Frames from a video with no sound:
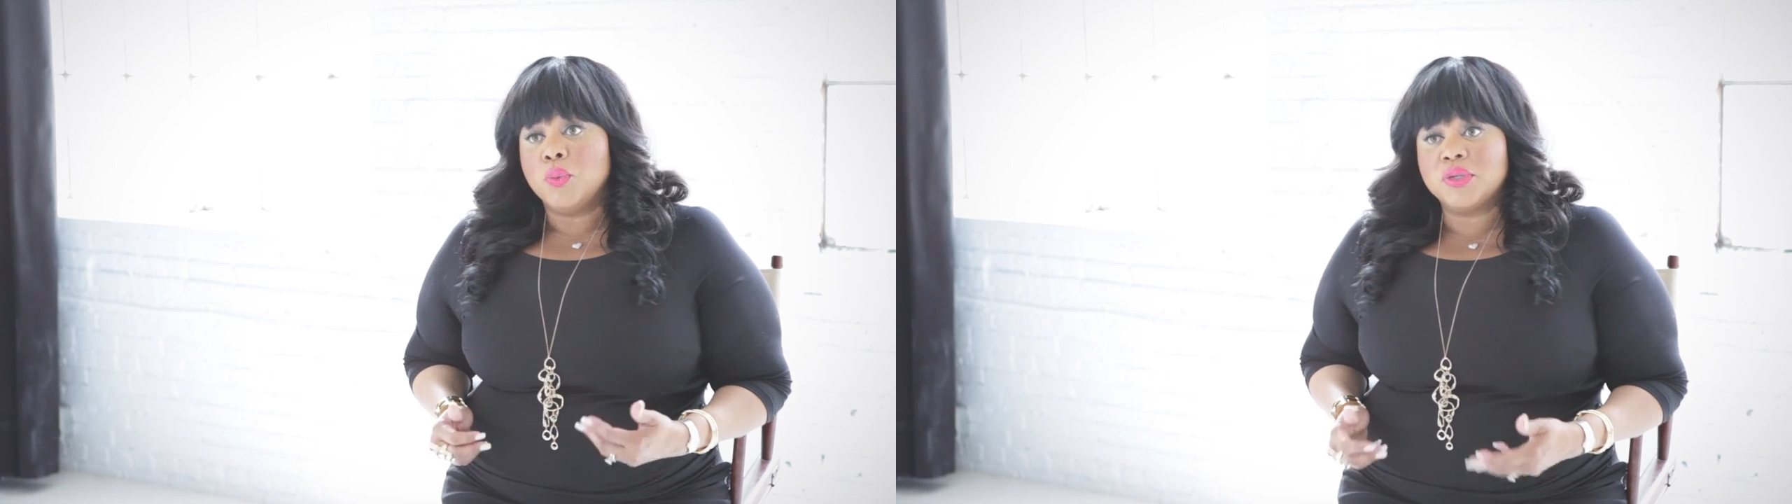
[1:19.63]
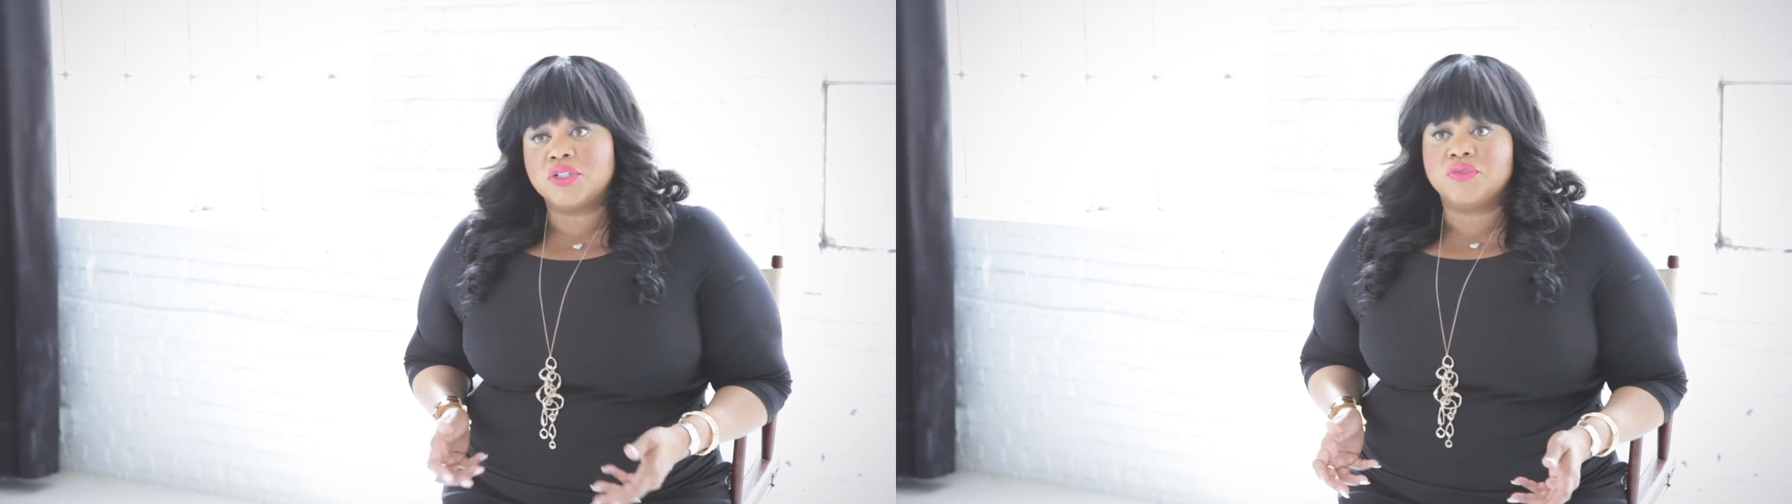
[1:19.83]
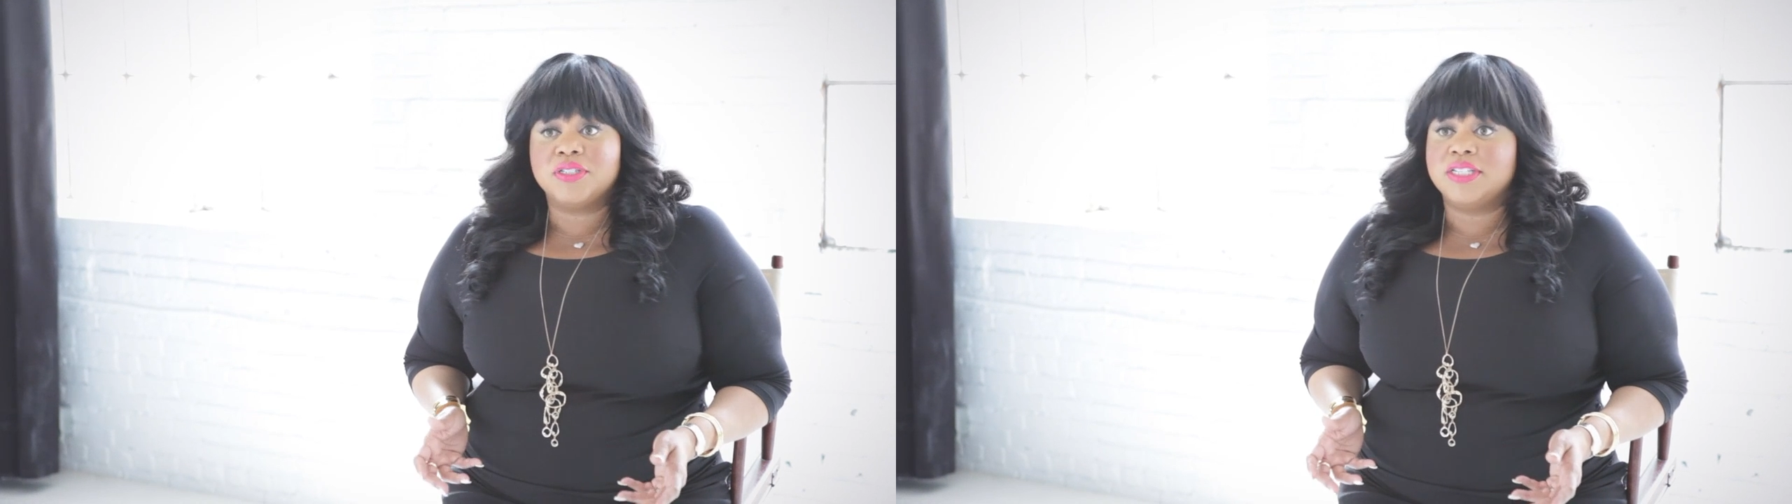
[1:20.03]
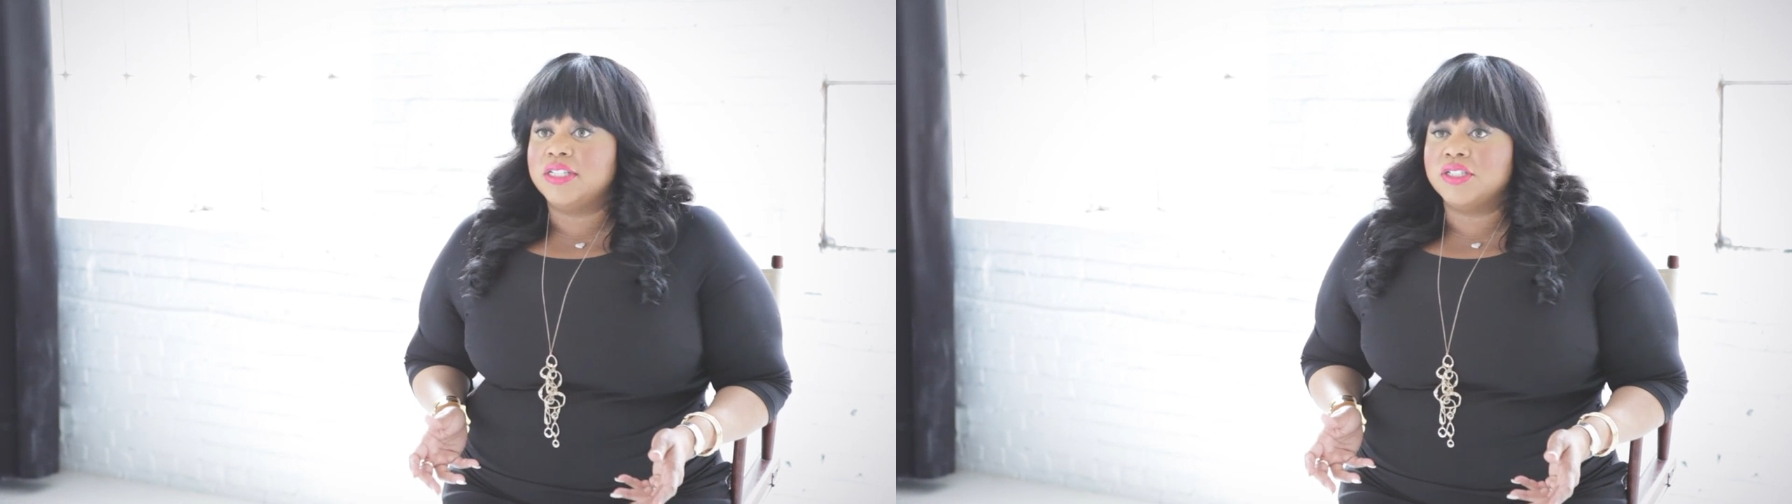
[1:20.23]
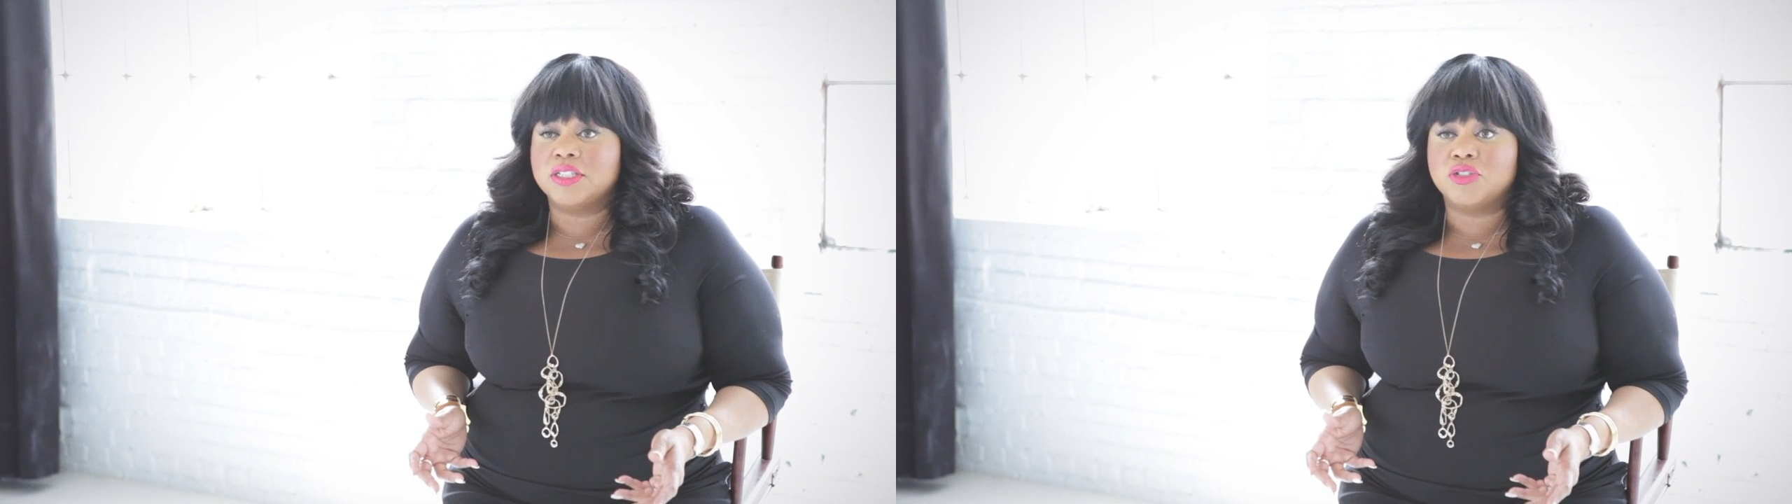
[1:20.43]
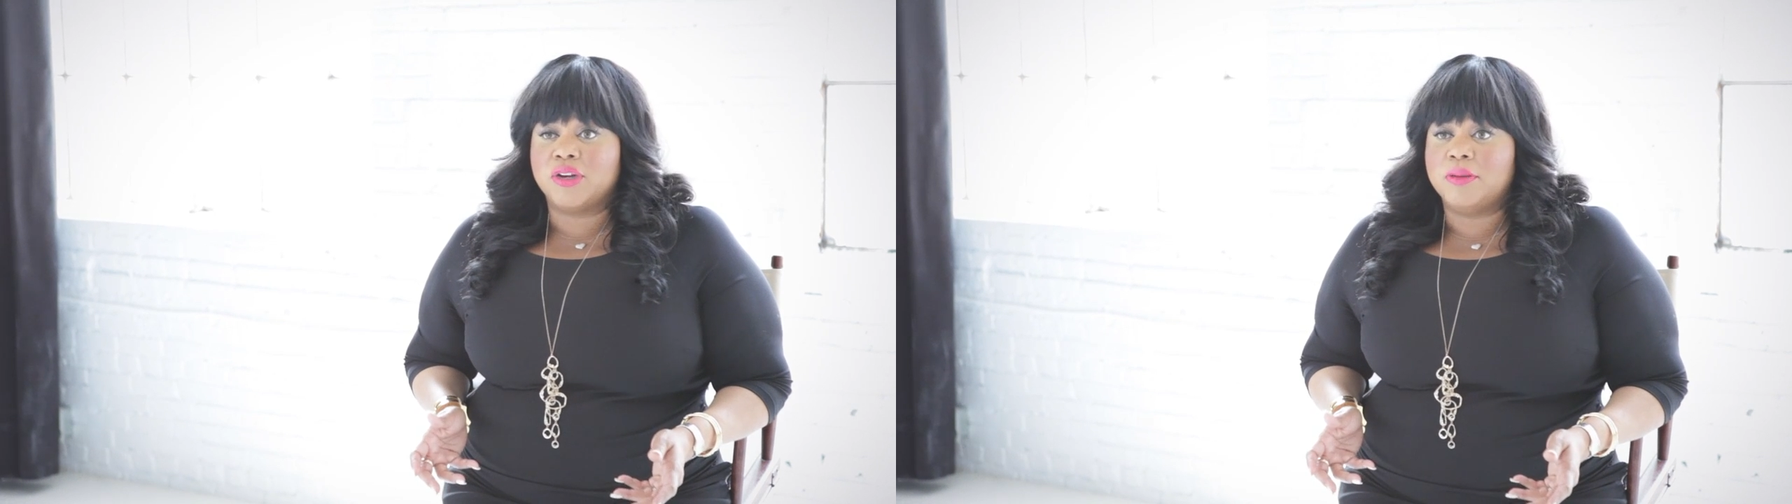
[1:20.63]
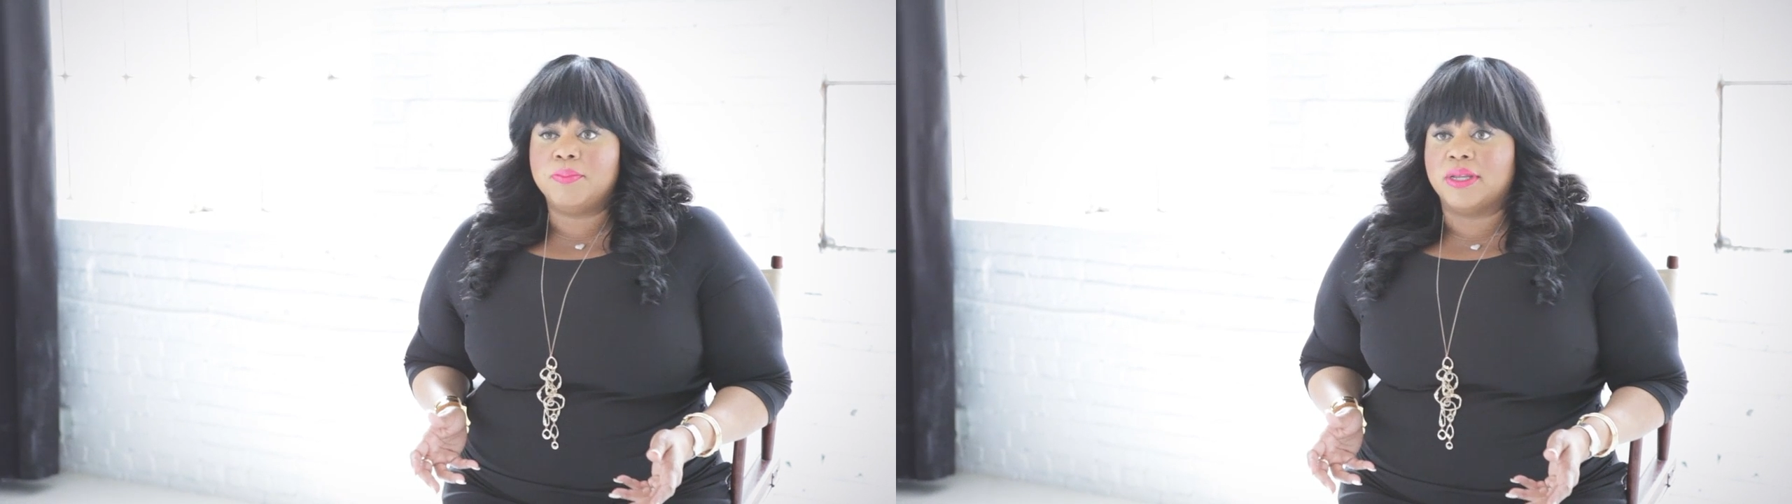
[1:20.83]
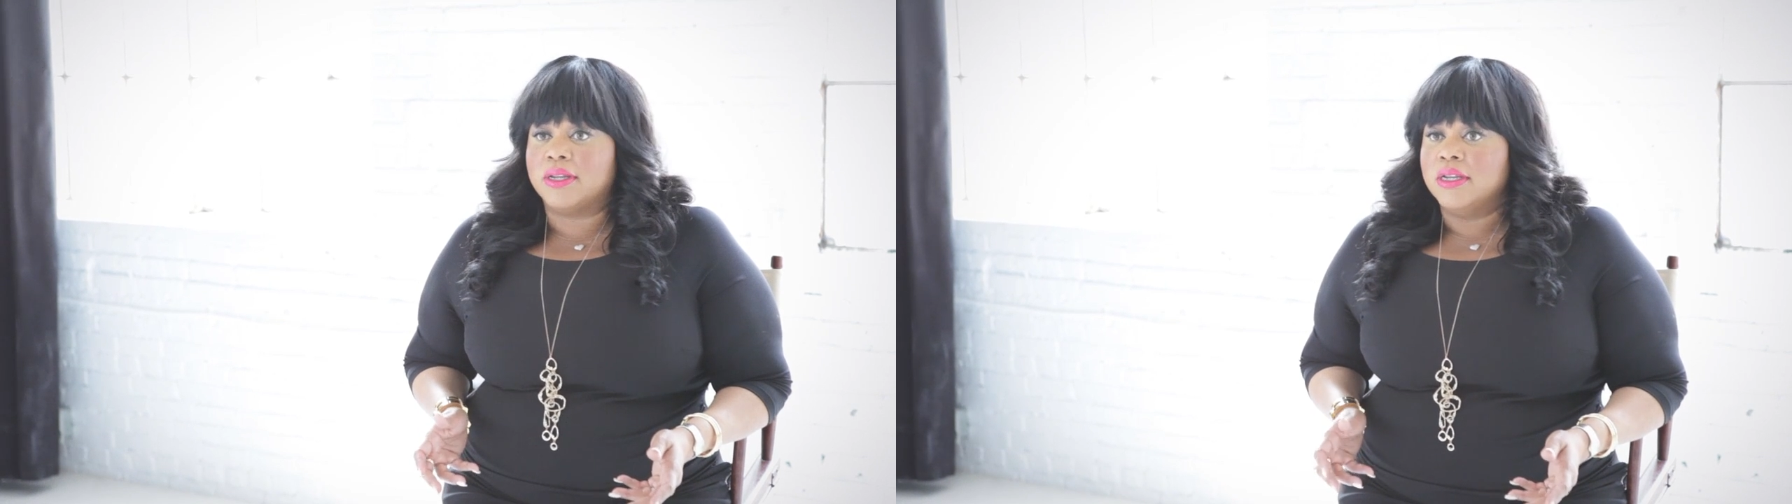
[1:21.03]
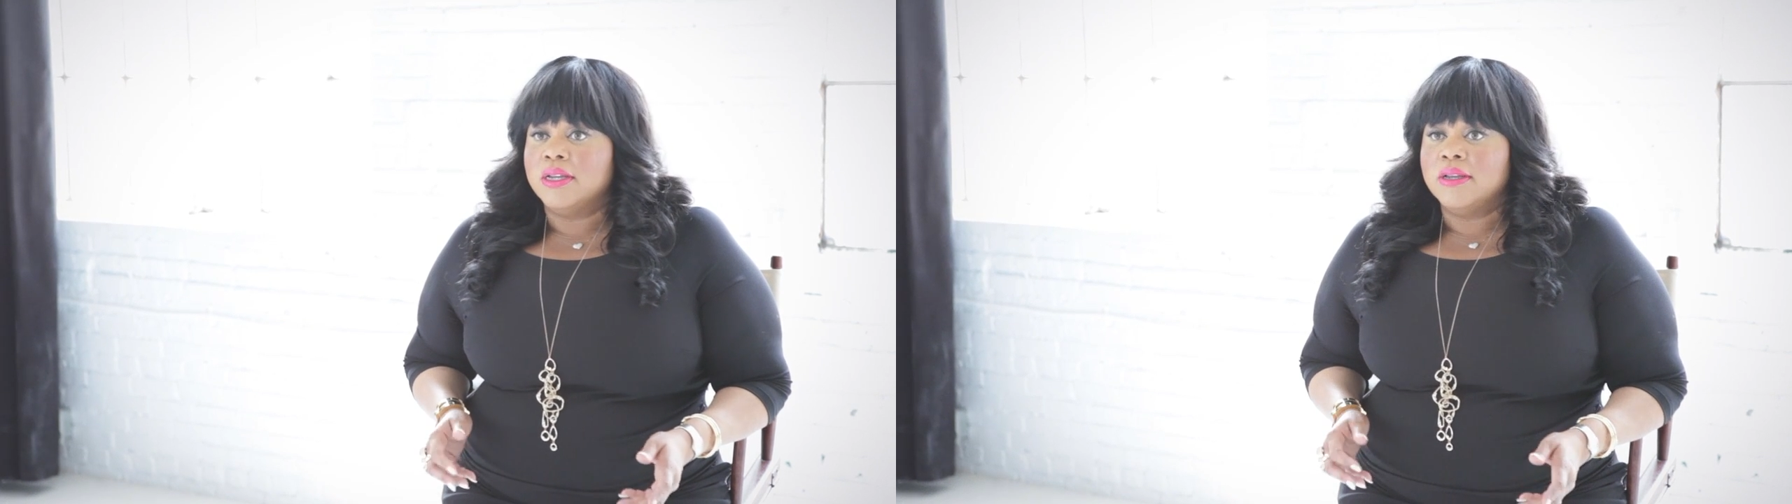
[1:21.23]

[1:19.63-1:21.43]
with strategic draping.